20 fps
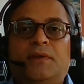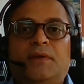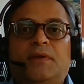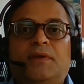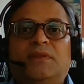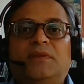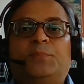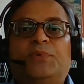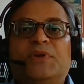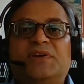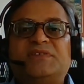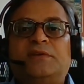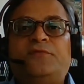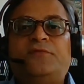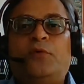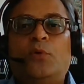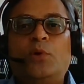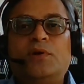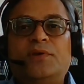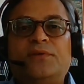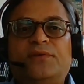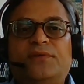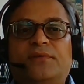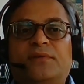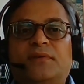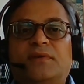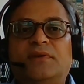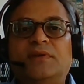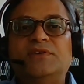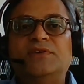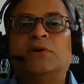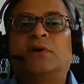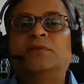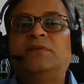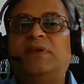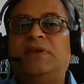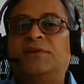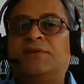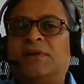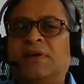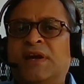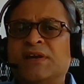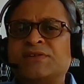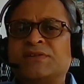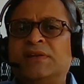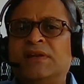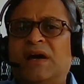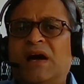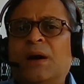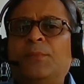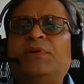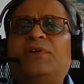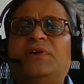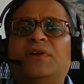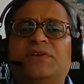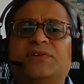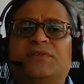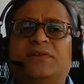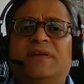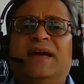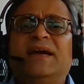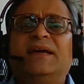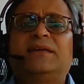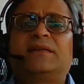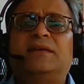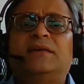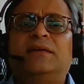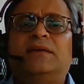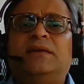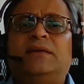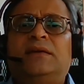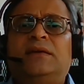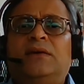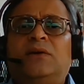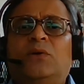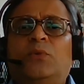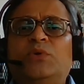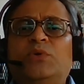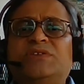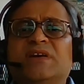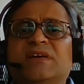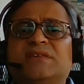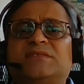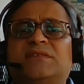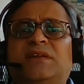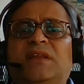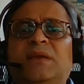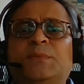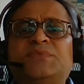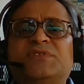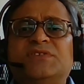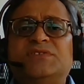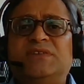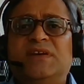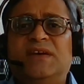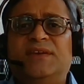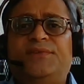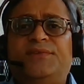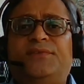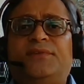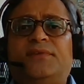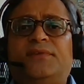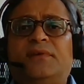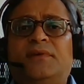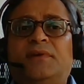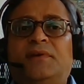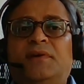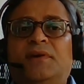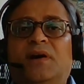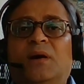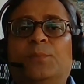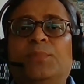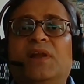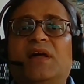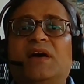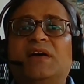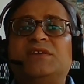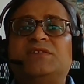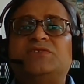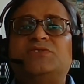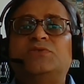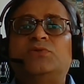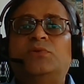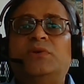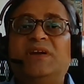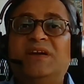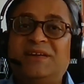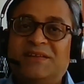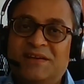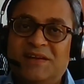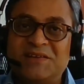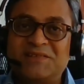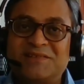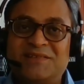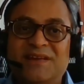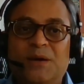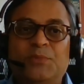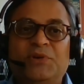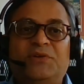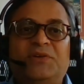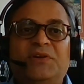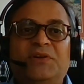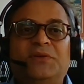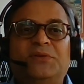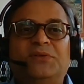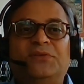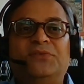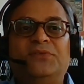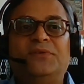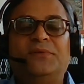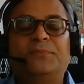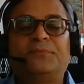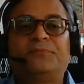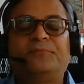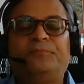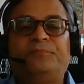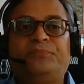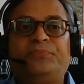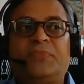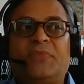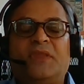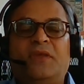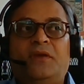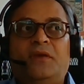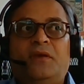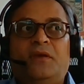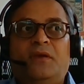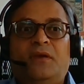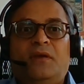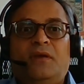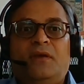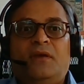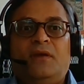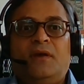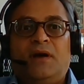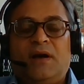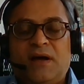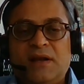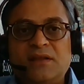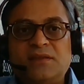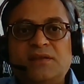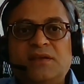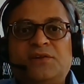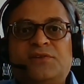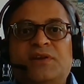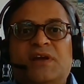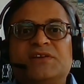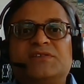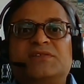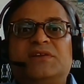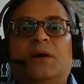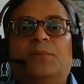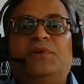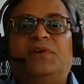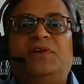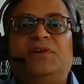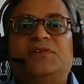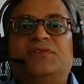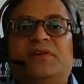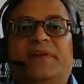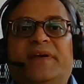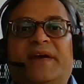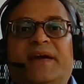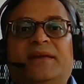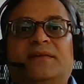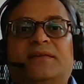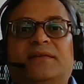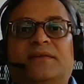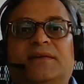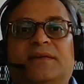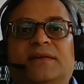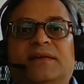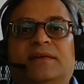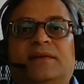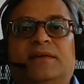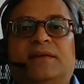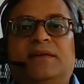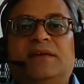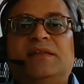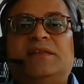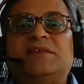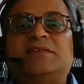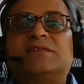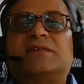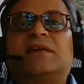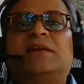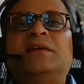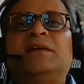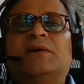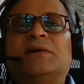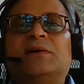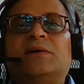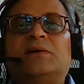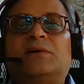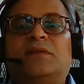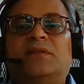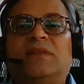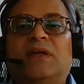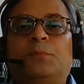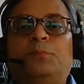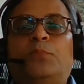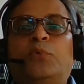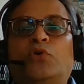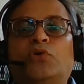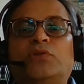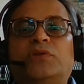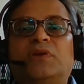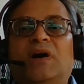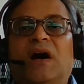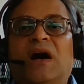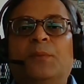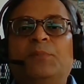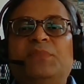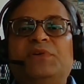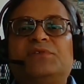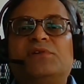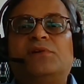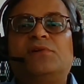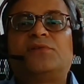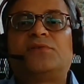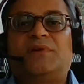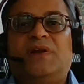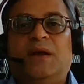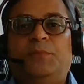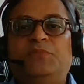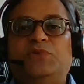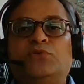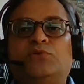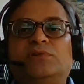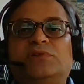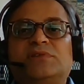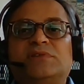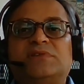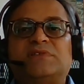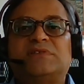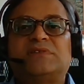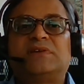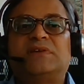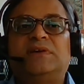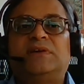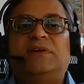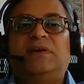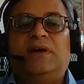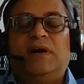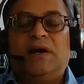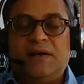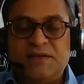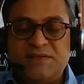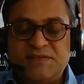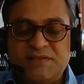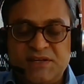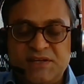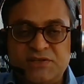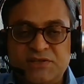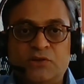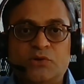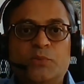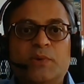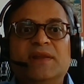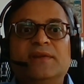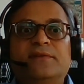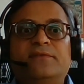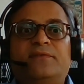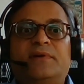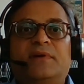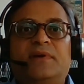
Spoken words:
The present focus is on the International Arbitration Act, which, as the name suggests, applies to international arbitrations. Under the International Arbitration Act, it is clear that both arbitral tribunals under Section 12